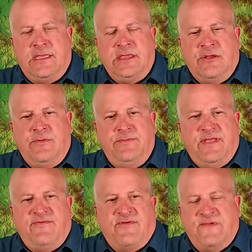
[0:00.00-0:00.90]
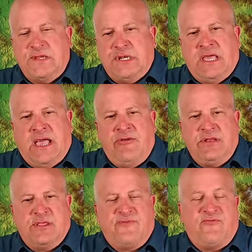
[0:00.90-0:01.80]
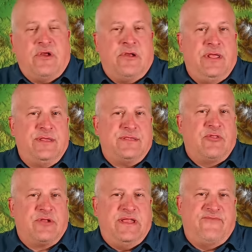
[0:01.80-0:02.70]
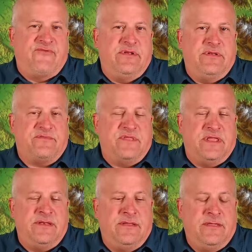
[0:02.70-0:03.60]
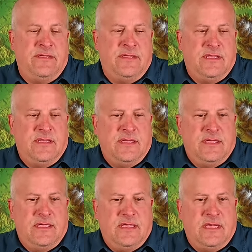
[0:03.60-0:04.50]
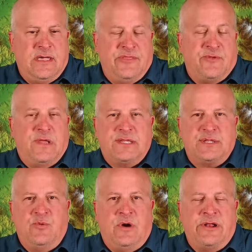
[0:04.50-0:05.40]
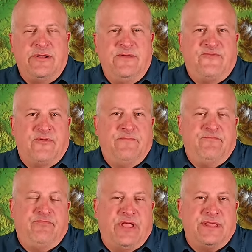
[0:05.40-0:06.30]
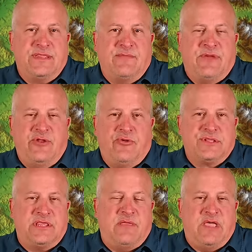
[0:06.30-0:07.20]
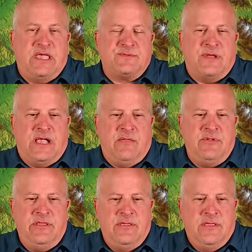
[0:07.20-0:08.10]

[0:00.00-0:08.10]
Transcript: You know, if you're fishing the islands, look for areas that look different than the rest of the water, for places that might hold sea bass or halibut.